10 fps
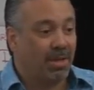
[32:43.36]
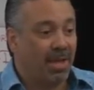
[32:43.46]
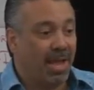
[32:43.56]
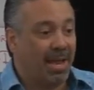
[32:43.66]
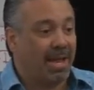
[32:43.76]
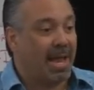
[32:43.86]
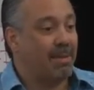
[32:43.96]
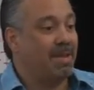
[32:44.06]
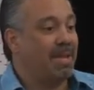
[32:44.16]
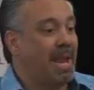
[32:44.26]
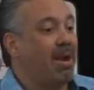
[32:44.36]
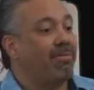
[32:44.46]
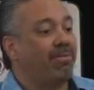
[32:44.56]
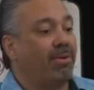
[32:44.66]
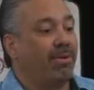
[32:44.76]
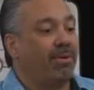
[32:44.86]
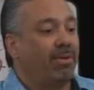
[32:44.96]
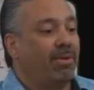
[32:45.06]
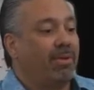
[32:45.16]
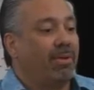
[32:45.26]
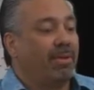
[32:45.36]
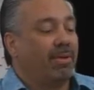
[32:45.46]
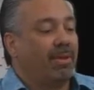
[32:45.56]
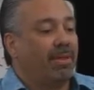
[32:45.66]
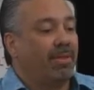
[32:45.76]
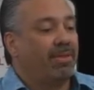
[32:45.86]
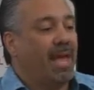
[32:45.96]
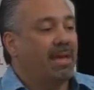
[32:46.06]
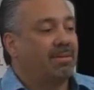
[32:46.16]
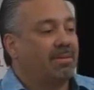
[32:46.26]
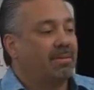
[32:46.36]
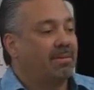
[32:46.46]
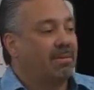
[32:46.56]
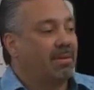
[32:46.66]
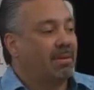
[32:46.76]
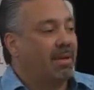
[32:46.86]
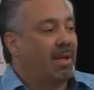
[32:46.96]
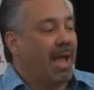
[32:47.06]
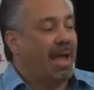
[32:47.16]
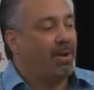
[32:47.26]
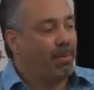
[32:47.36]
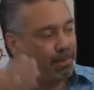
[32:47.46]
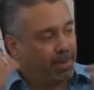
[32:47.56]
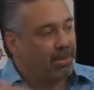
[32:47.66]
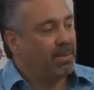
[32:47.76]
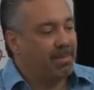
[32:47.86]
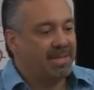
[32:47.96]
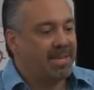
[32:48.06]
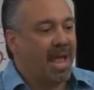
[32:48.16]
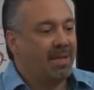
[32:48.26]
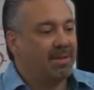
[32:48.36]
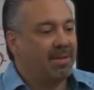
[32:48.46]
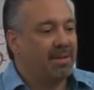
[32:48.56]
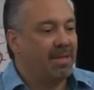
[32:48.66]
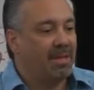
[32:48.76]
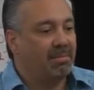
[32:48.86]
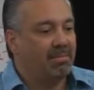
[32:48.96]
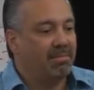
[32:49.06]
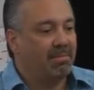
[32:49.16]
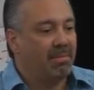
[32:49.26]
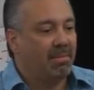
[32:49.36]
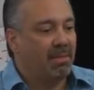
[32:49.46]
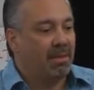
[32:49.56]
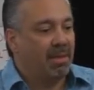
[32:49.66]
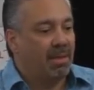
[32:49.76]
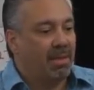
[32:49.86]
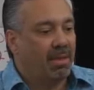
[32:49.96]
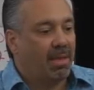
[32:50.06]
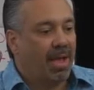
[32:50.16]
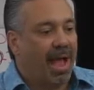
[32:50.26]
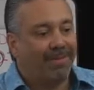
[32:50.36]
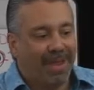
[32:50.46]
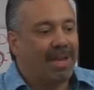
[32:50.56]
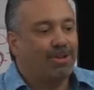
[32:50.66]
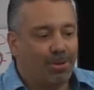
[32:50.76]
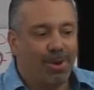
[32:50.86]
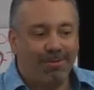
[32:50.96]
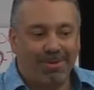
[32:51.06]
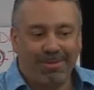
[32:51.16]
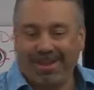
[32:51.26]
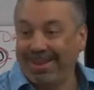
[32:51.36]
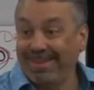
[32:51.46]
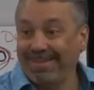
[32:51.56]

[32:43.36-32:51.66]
And I got to be careful that I don't build the mentality that I've got to do everything.